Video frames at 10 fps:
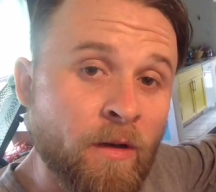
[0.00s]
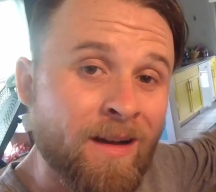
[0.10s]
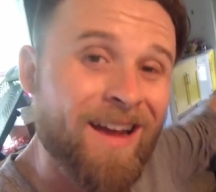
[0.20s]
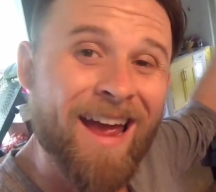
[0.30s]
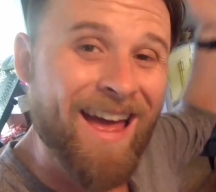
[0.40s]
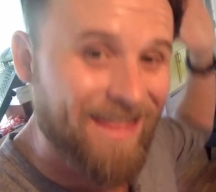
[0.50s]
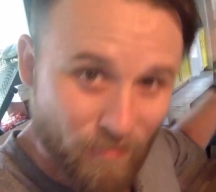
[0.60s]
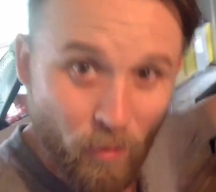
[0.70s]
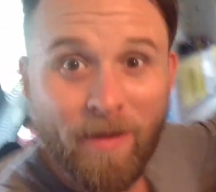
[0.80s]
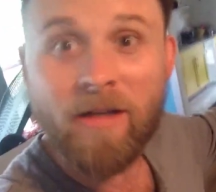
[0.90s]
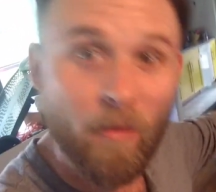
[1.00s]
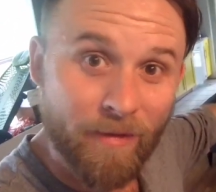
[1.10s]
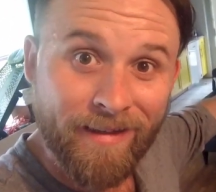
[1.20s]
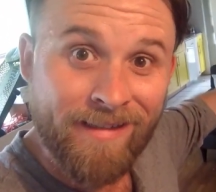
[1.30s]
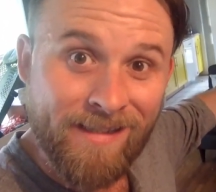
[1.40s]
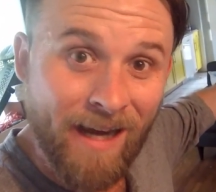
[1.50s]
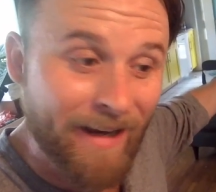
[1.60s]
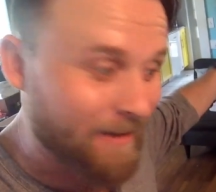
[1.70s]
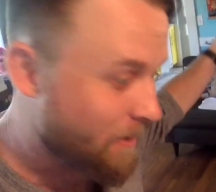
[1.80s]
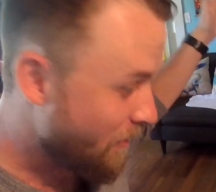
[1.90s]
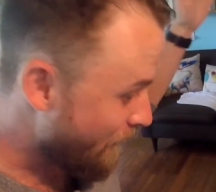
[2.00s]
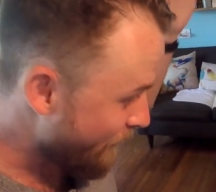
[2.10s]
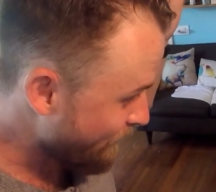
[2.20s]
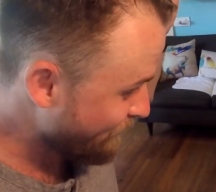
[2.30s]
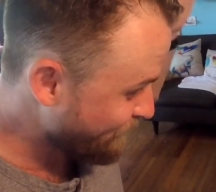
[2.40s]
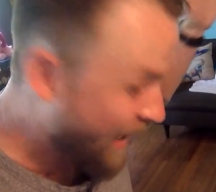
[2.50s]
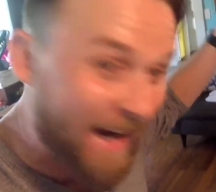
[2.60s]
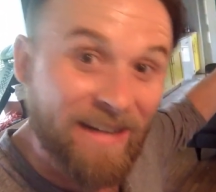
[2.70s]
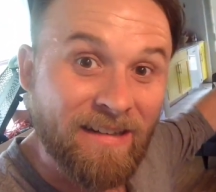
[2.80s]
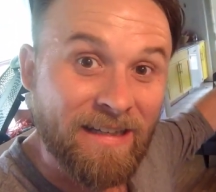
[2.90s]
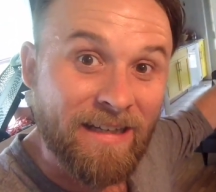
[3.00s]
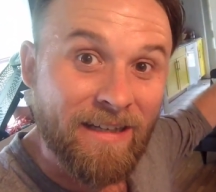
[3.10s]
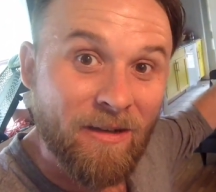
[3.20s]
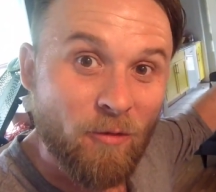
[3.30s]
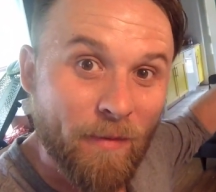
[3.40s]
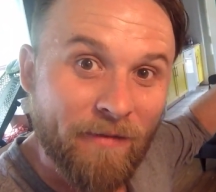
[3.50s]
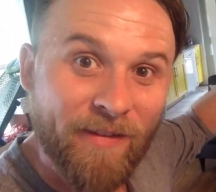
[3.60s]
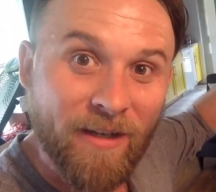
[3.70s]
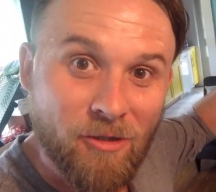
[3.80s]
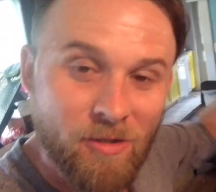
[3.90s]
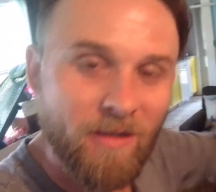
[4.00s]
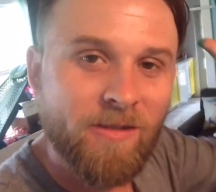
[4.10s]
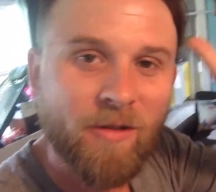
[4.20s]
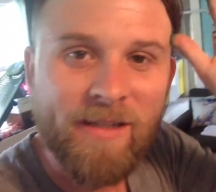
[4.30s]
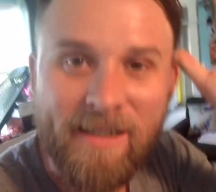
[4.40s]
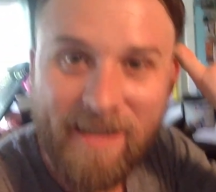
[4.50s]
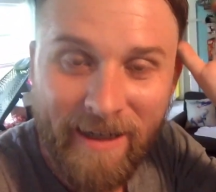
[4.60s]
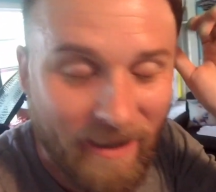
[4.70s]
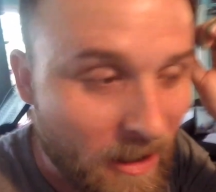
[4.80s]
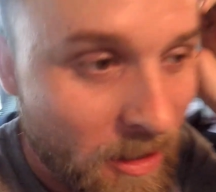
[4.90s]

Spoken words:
one, and then we'll be done with the inside. Finally, we'll be finished. So that's exciting.